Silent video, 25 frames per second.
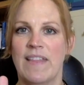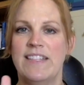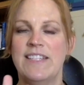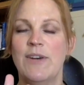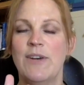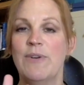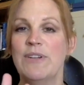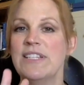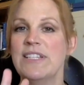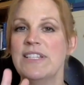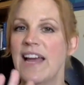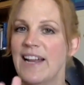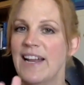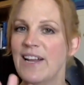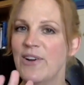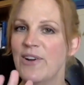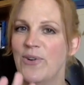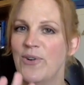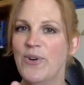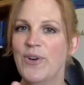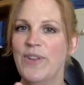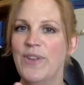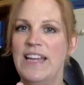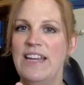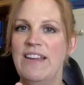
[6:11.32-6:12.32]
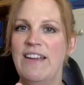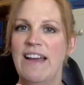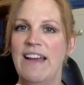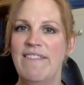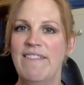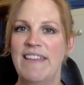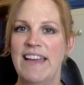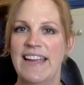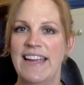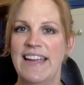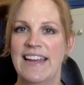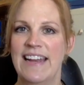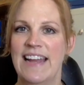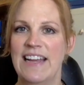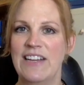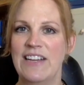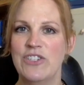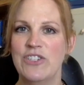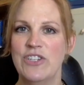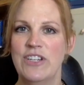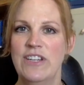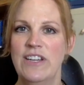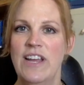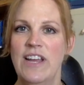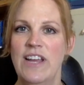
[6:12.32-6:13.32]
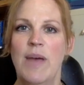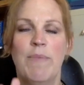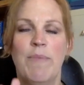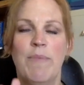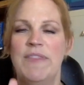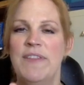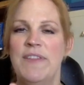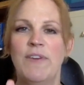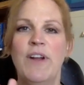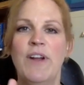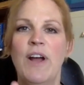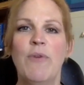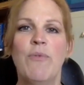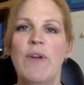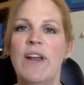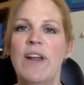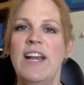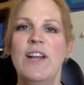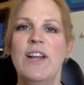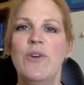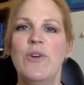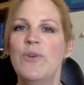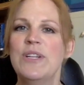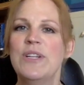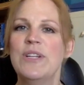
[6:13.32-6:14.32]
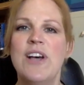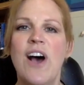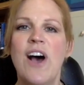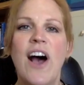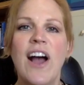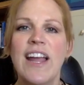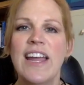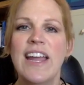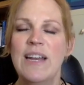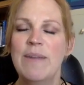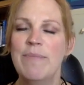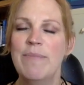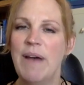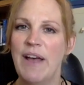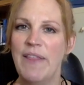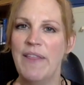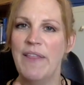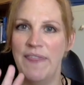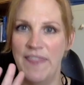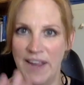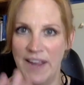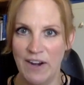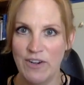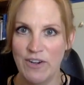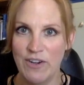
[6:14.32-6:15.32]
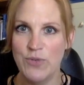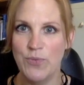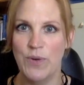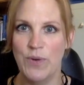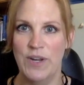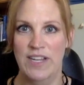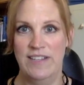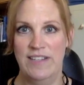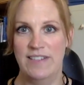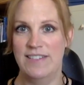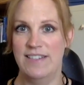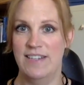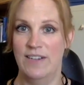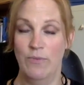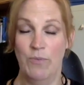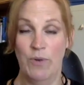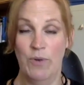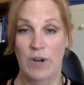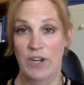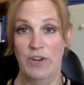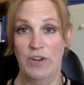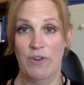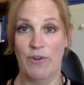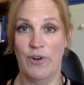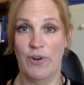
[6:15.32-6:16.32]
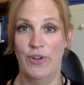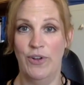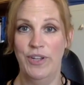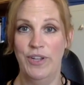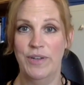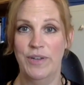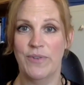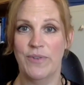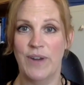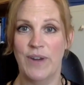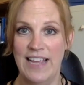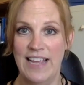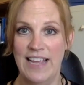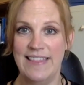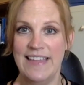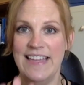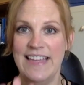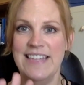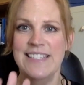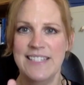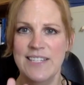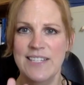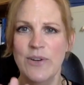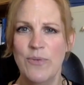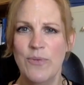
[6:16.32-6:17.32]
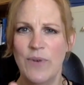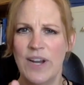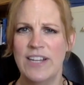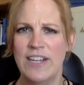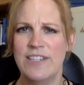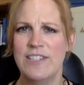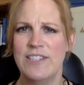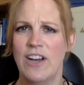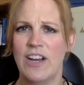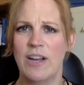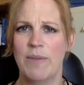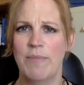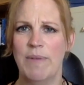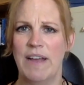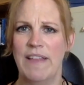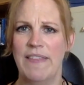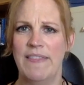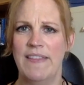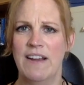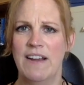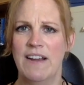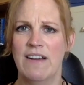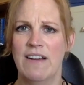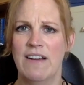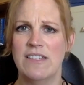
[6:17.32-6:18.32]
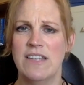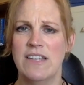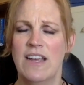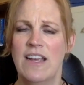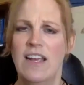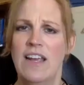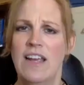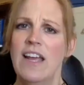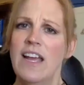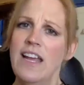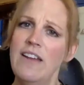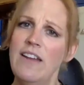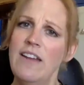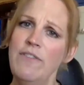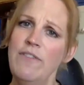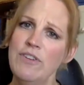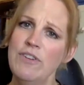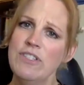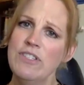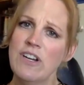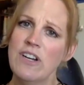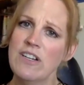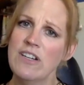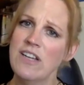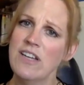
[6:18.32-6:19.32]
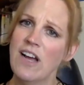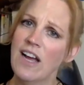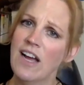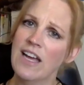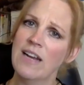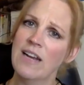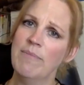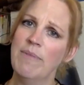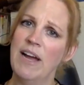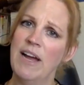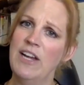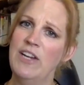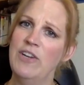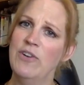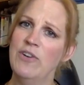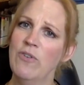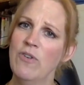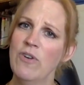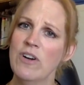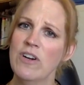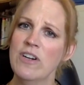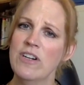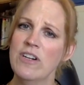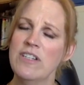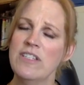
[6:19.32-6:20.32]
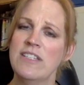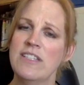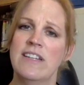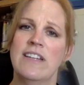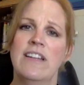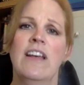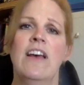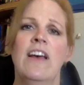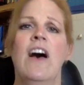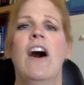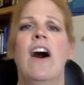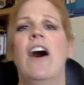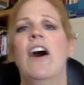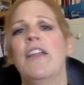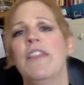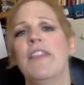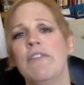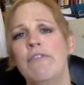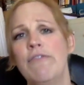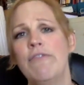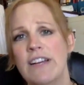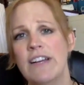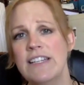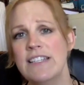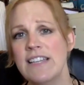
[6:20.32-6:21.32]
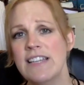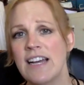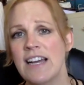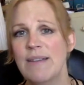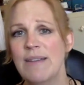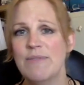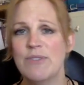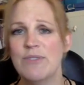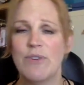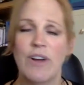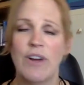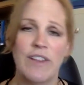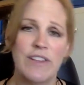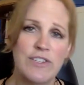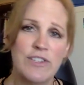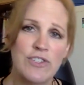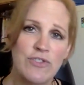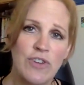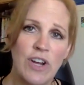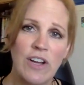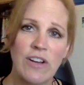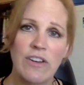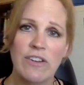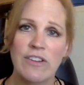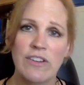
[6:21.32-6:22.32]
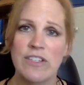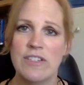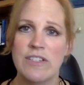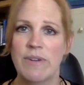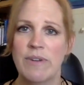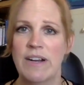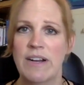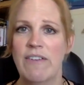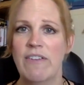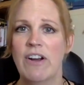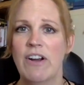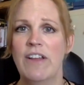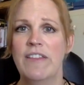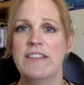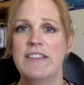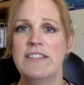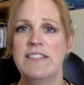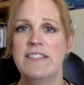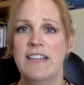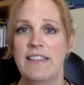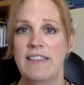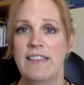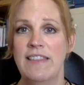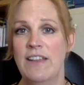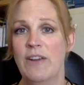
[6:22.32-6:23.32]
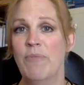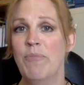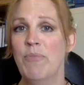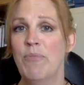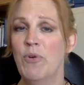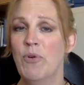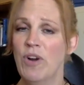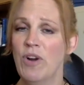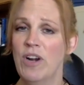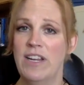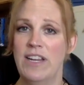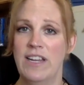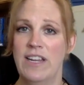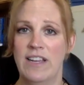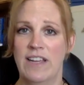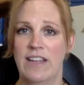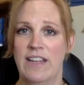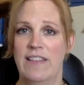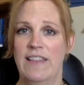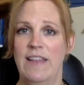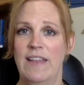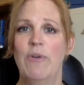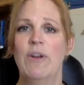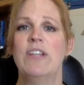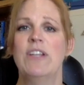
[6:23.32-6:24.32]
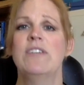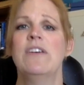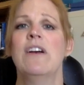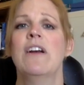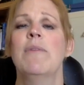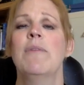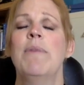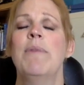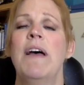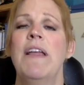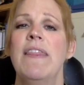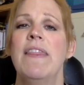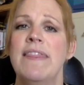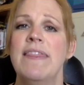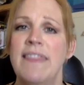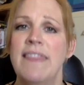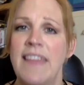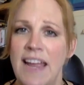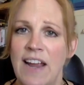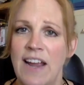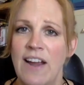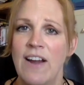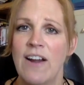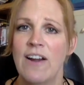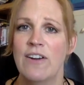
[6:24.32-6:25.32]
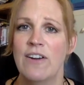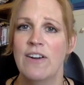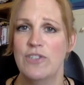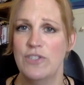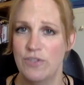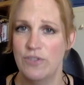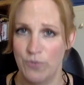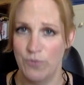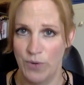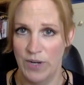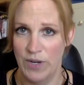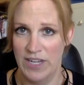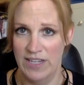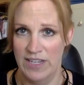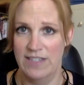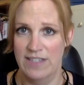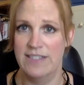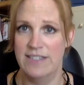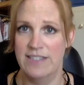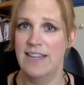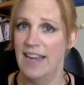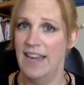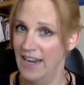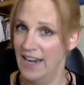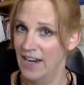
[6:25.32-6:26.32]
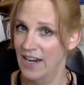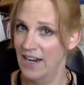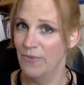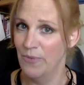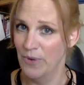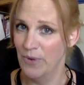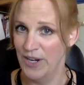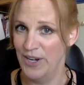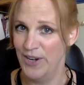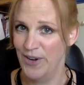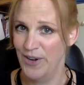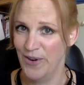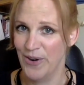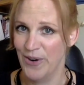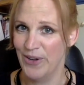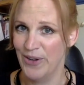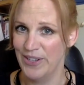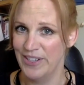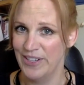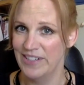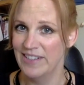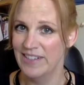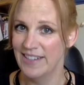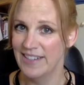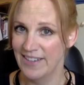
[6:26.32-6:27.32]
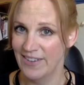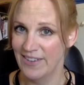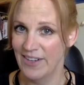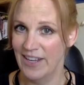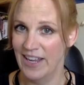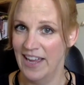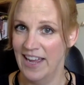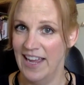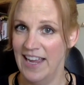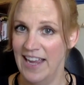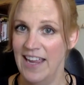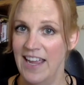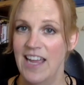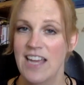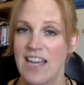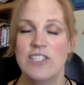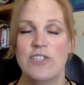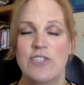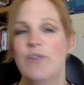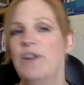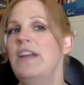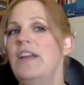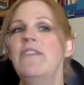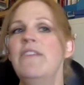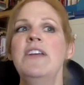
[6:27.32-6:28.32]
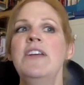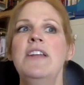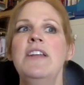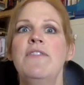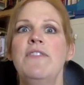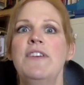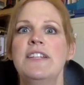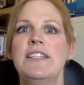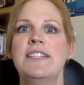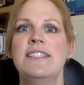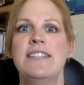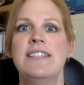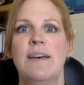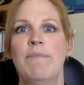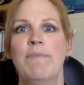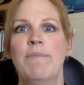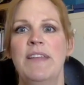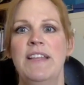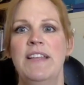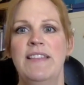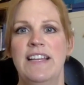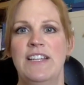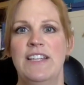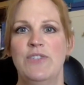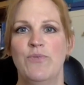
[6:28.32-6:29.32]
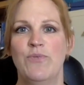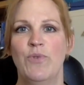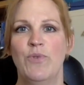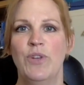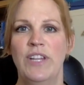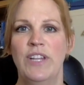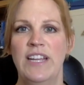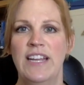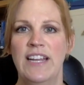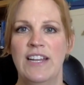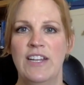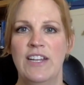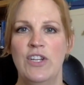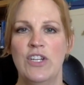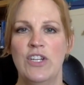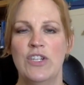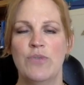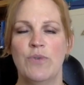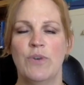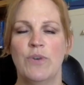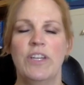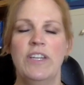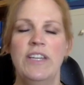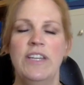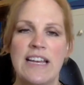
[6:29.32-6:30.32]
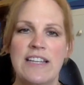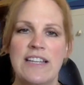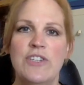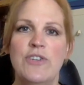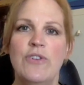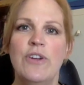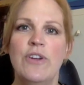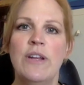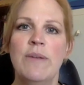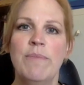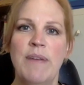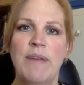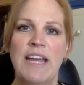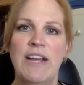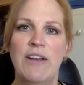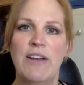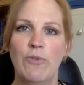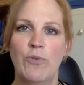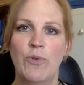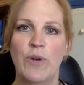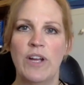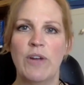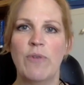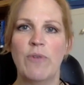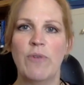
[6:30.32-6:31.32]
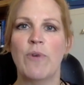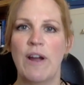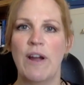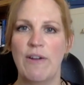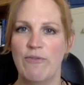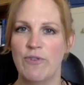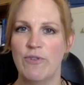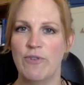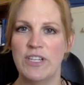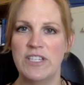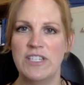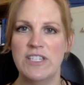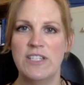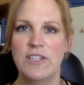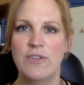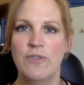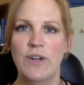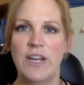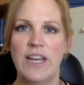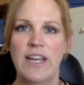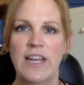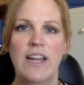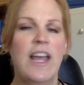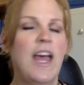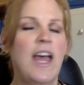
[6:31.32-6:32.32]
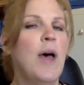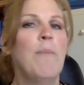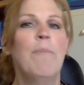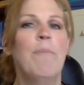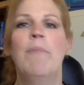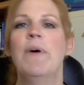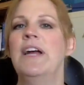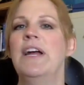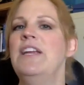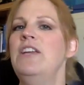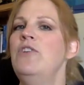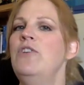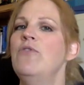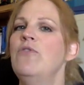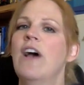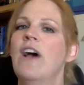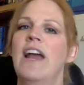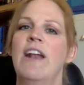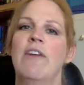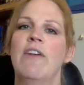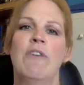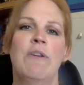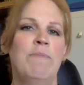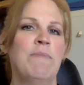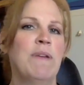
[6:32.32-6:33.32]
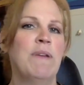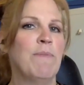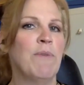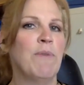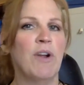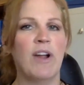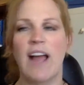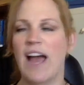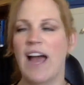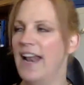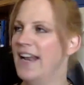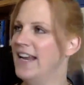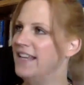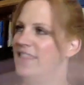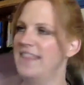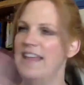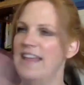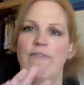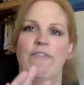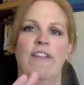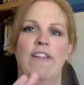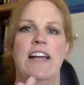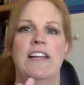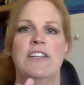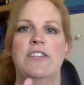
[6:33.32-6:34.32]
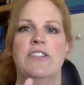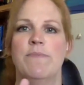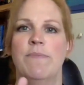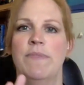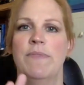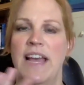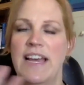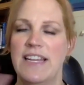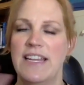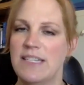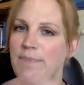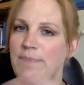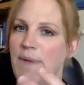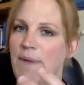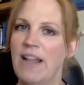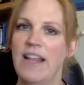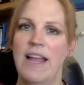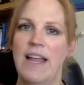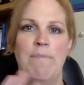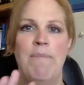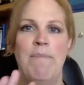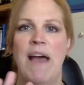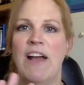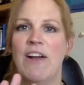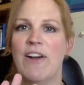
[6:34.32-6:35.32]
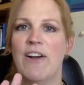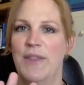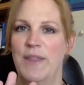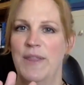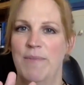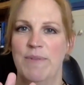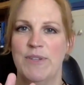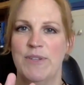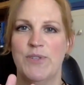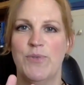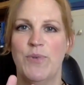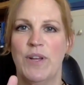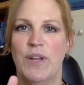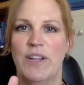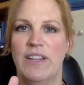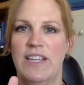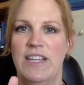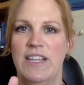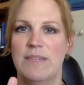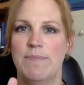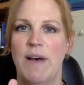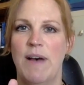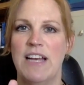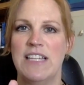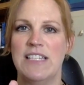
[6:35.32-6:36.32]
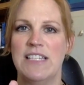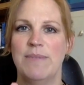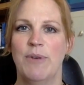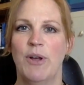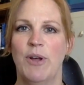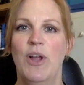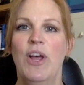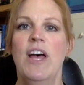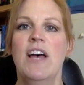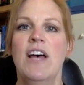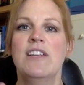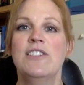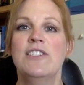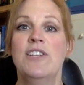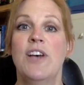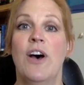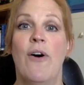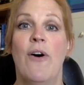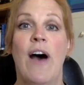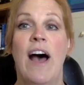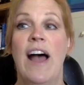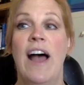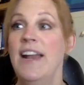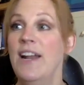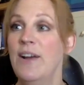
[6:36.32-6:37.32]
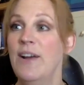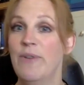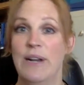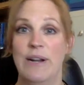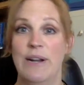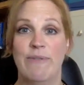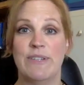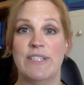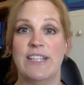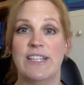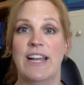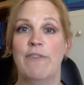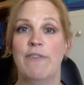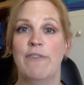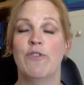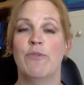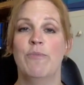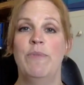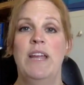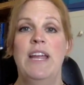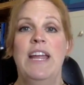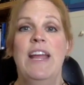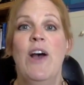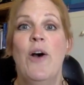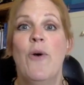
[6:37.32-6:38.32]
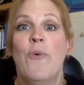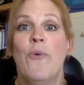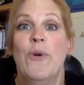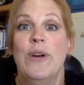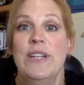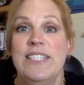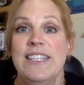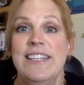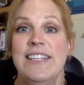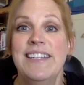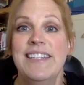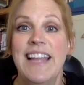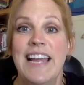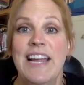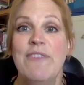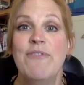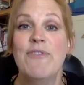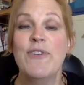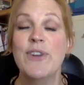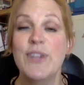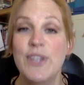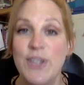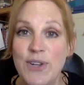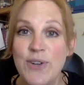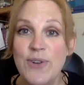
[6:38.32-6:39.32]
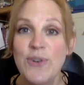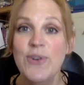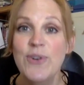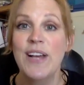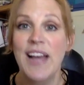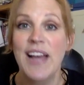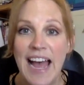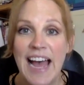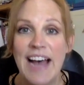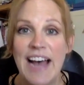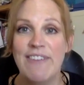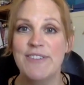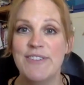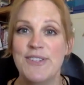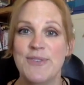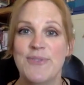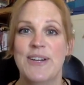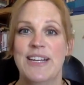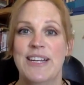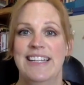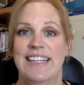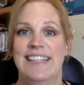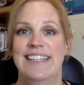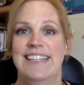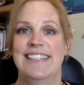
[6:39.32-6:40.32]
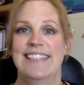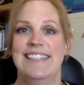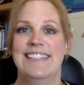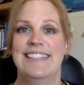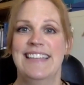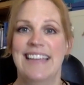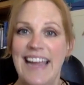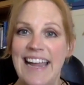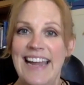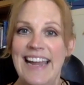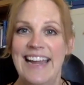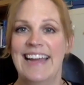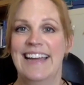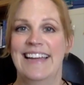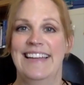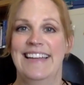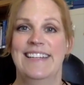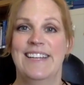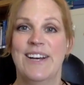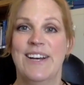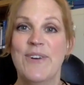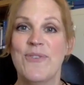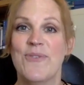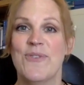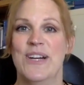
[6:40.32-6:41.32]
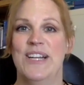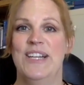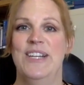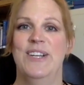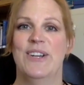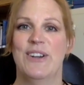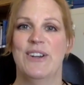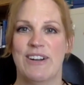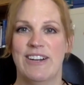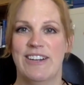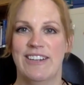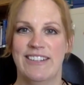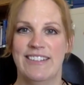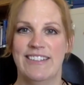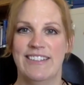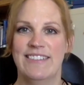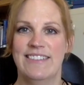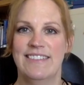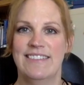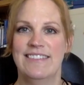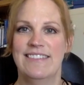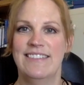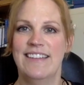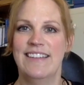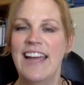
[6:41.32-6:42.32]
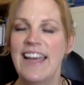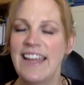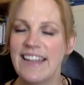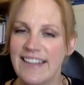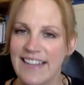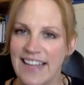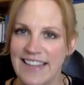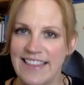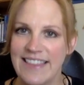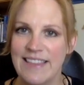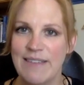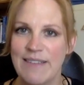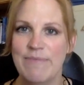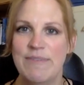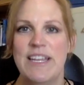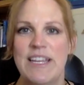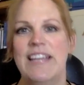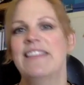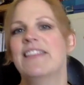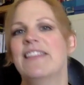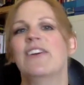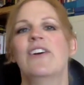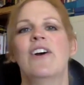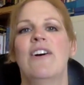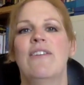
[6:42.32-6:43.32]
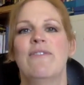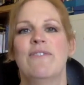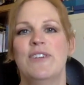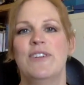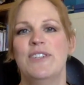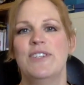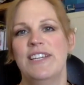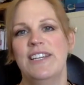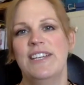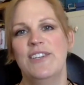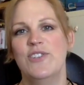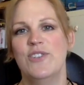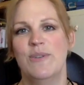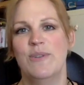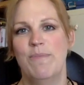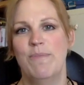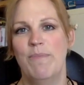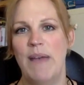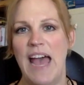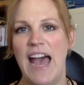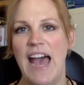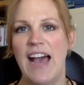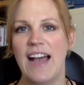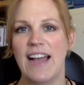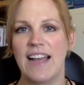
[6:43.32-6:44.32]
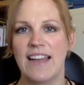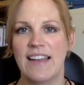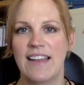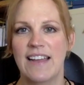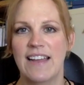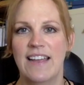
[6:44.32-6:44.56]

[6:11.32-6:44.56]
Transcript: So it's kind of cool that you have that connection, but they're not ready to quit talking about their twins and 1-year-old, right? They still want to talk about theirs. And if you start talking about yours and all the fun times or all the struggles or whatever, all of a sudden they're bored again. They want to talk about their twins and 1-year-old, okay? So even if it's something that's really unusual, yes, you can make quick reference to it, but you got to remember, got to get that spotlight back on them as quickly as possible. So I know what it was like for me. What's it like for you to have twins and a 1-year-old? And let them take the conversation back.